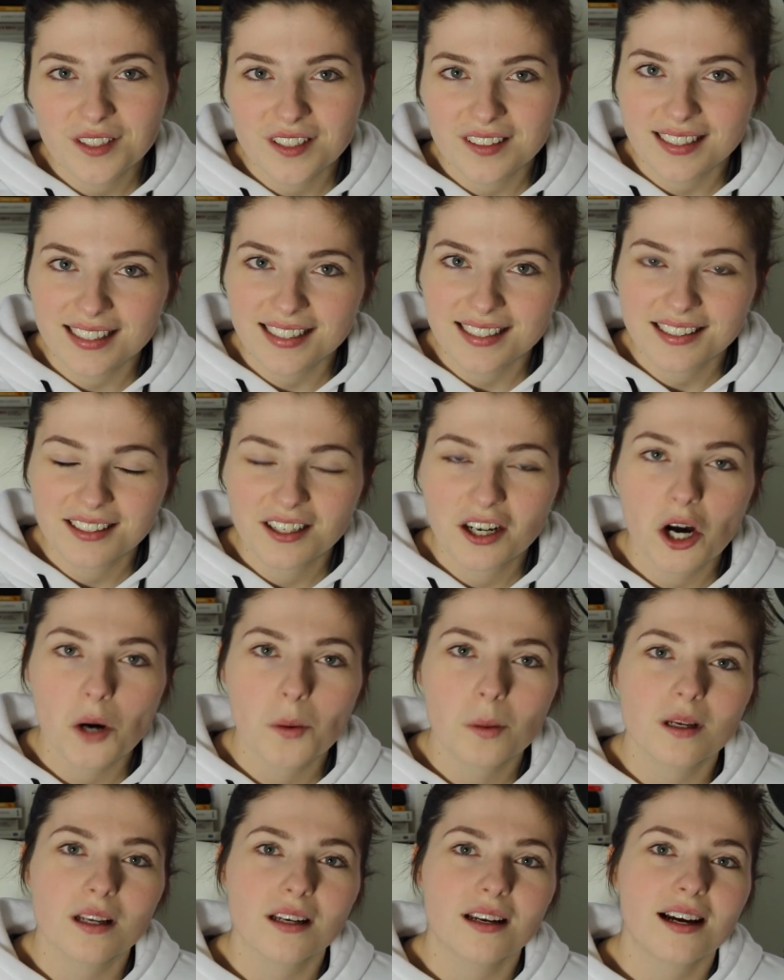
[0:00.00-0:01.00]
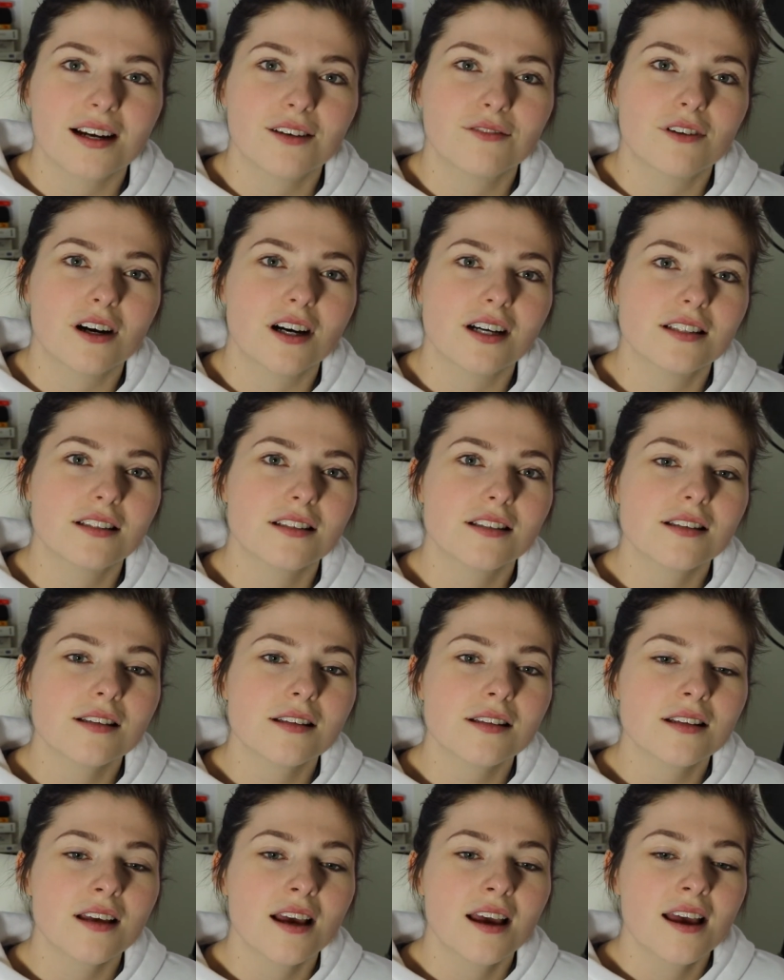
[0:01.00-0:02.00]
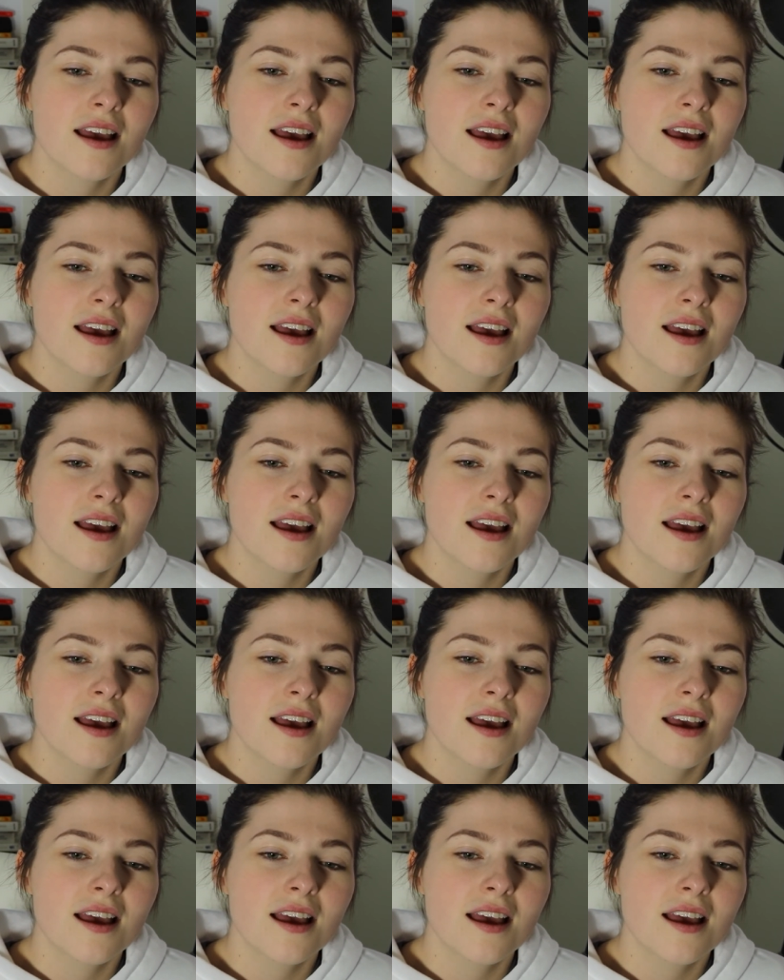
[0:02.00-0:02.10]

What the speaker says: doing a couple of light runs,